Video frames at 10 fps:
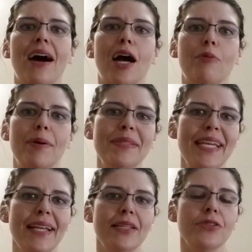Our
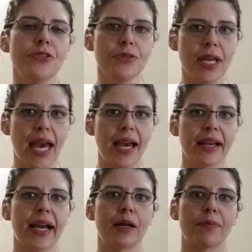website is
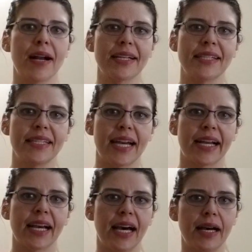
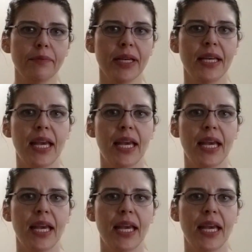ducatchiropractic.com,